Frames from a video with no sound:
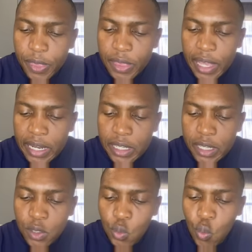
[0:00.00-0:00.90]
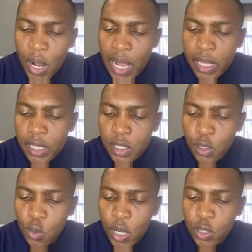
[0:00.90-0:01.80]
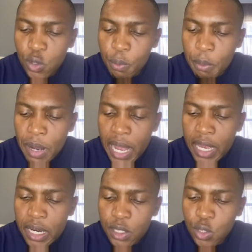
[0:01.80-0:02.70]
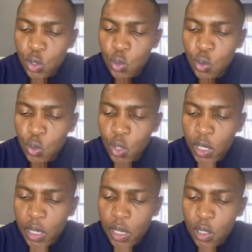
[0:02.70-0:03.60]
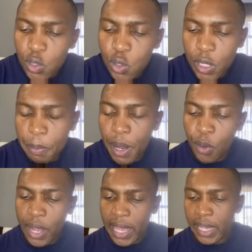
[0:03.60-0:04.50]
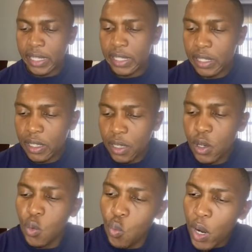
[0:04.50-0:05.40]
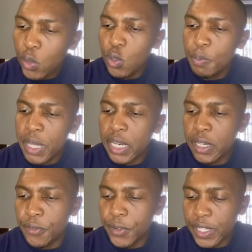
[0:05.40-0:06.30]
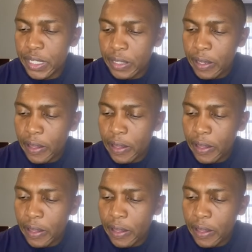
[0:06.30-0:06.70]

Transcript: that is y is equals to minus 2 to the power x? What would be the difference?